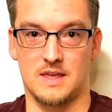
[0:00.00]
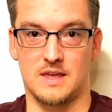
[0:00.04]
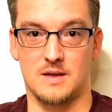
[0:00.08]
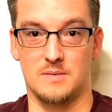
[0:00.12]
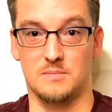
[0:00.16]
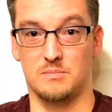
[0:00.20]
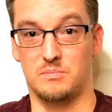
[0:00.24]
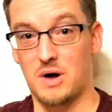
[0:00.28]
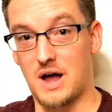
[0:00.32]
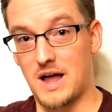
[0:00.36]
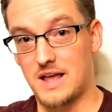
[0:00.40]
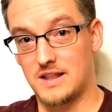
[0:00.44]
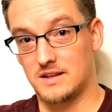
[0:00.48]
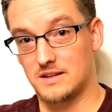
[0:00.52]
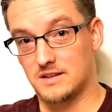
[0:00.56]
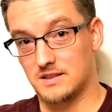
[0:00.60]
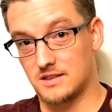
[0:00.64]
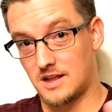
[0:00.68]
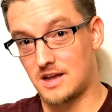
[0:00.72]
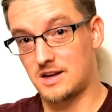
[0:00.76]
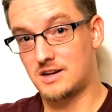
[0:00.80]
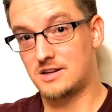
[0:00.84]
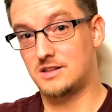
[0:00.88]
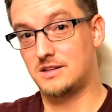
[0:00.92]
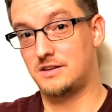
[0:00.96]
But
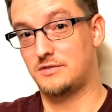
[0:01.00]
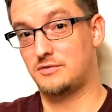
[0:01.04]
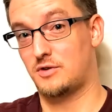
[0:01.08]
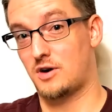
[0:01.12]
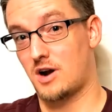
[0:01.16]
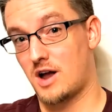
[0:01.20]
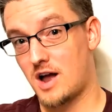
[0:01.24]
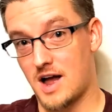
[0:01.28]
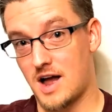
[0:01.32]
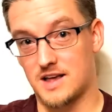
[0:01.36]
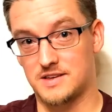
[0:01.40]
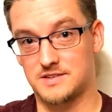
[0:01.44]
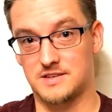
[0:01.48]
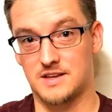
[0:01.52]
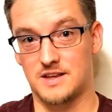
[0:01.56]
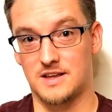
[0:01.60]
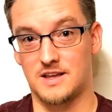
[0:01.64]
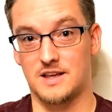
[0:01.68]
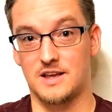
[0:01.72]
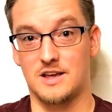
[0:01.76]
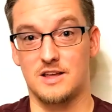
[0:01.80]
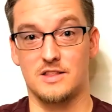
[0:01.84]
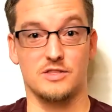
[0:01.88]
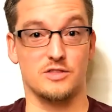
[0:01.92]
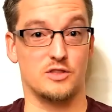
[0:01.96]
luckily for us,
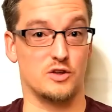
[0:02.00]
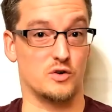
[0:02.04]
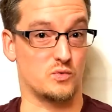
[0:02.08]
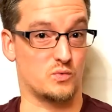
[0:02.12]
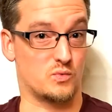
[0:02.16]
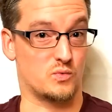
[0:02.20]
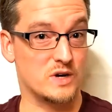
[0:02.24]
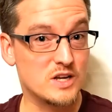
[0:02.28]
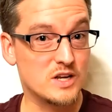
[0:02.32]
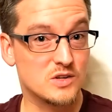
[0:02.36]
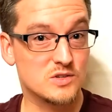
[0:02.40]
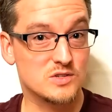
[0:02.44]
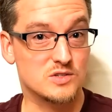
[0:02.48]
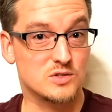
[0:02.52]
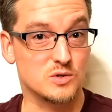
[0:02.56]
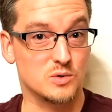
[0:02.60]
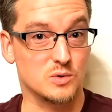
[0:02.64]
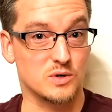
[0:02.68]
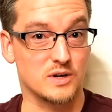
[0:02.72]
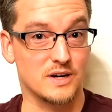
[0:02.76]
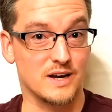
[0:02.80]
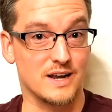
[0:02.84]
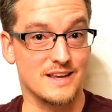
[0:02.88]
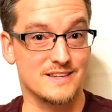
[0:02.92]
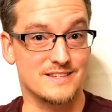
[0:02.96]
the real
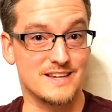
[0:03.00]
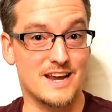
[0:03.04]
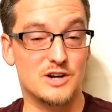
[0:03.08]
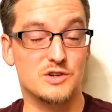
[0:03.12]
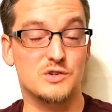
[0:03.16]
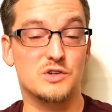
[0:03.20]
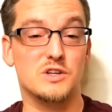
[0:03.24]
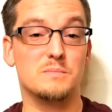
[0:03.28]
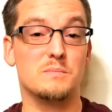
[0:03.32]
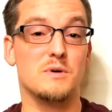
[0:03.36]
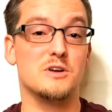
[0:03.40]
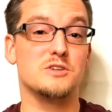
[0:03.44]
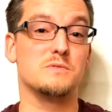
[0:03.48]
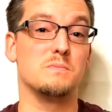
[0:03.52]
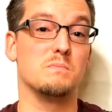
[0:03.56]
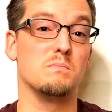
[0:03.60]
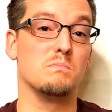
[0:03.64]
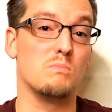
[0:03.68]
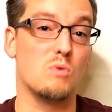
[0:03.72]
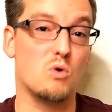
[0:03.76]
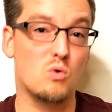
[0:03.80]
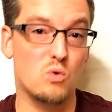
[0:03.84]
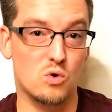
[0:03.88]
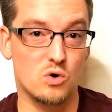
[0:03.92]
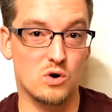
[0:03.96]
story is actually much
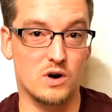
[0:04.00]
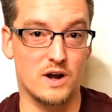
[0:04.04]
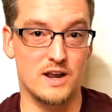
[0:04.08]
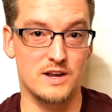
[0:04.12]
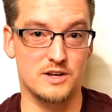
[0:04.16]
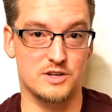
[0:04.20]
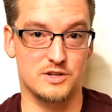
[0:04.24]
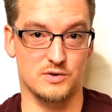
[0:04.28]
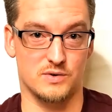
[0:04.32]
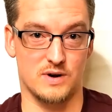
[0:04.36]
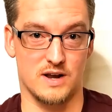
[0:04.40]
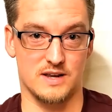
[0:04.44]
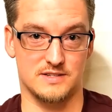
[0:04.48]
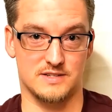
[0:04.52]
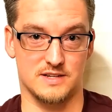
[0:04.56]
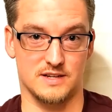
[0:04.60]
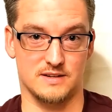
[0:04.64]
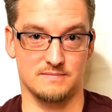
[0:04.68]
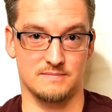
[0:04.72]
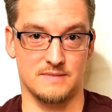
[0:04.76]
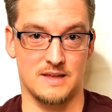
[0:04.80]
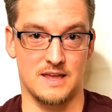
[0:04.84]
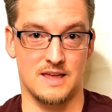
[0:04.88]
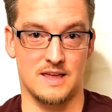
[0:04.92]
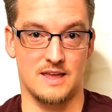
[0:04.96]
more
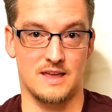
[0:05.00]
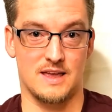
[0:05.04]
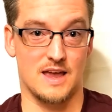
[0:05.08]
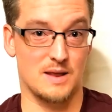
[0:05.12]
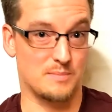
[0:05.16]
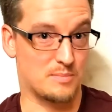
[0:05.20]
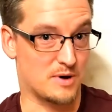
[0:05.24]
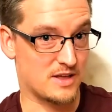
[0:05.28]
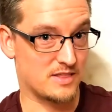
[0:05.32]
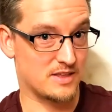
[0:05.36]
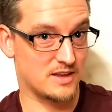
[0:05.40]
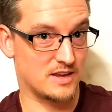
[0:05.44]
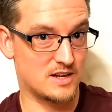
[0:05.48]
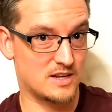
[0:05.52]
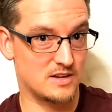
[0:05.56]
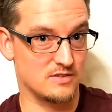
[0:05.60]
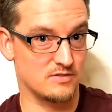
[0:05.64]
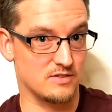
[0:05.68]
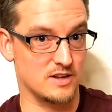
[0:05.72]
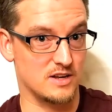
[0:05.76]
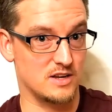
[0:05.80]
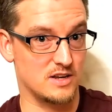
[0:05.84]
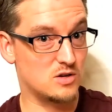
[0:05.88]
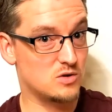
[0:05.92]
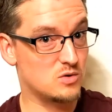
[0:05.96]
interesting, and by the end of
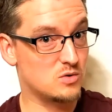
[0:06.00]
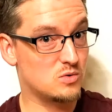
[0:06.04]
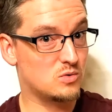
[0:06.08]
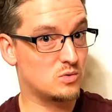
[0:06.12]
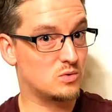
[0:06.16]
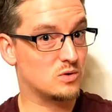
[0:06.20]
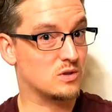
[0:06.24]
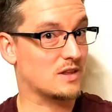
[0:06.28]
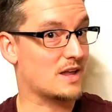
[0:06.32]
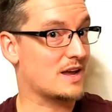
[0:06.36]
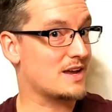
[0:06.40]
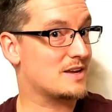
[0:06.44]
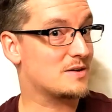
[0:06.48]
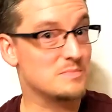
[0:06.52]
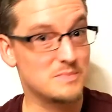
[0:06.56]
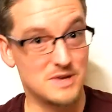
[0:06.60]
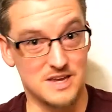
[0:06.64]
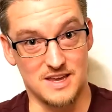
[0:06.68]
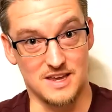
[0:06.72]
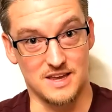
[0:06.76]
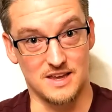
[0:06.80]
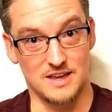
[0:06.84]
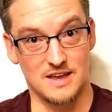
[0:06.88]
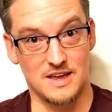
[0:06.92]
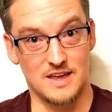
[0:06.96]
it, you, like
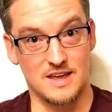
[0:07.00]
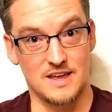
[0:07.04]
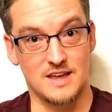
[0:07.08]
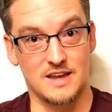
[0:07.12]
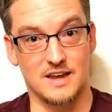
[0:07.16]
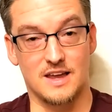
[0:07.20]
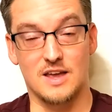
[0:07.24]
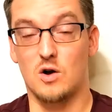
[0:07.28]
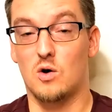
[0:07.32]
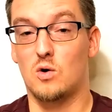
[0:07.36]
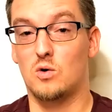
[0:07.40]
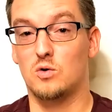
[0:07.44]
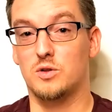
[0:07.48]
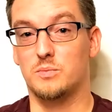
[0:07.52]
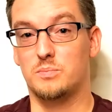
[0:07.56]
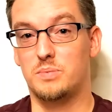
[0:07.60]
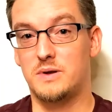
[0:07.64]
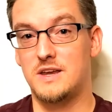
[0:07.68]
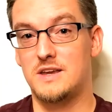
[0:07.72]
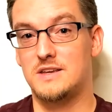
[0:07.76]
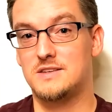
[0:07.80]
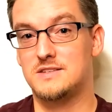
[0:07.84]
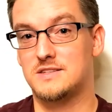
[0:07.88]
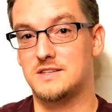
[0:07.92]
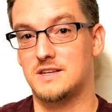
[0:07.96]
me, can hold a
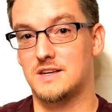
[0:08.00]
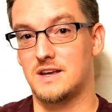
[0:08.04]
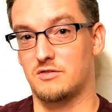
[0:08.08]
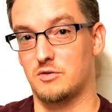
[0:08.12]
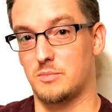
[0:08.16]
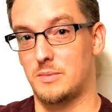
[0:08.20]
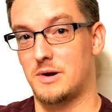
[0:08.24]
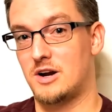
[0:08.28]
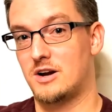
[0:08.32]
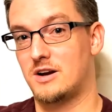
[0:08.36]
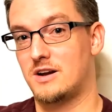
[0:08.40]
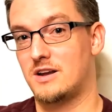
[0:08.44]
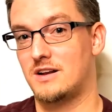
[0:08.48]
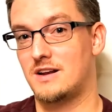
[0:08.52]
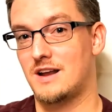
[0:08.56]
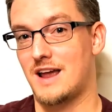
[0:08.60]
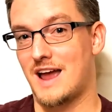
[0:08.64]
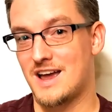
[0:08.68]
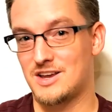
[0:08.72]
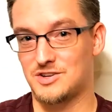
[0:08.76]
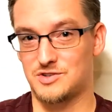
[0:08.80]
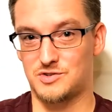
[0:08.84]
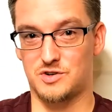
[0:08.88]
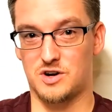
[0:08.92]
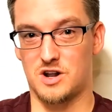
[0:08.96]
piece of American
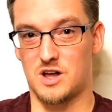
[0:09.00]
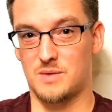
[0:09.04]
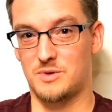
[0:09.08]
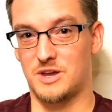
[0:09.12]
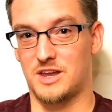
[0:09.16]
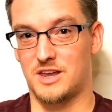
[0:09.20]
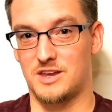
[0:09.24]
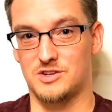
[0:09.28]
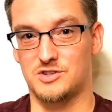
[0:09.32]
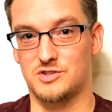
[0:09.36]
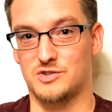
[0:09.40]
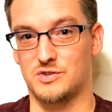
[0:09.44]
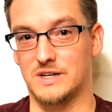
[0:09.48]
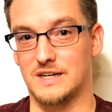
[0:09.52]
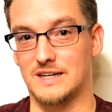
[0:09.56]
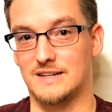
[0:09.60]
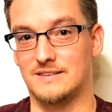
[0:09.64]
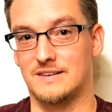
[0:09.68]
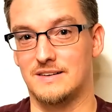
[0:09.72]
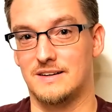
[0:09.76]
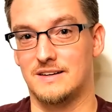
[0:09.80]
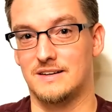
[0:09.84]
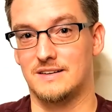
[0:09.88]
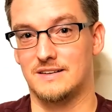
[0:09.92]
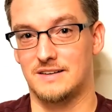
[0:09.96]
astronomic history
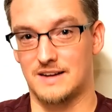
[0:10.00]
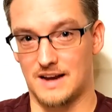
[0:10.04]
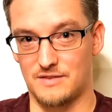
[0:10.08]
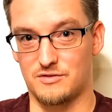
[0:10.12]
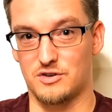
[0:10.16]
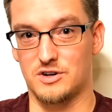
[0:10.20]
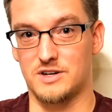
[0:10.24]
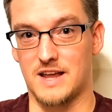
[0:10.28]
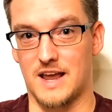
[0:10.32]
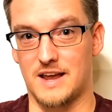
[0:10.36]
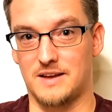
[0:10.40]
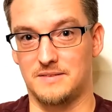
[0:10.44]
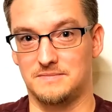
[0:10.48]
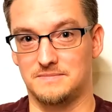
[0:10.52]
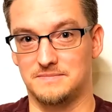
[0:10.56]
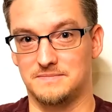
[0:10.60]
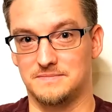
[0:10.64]
every day.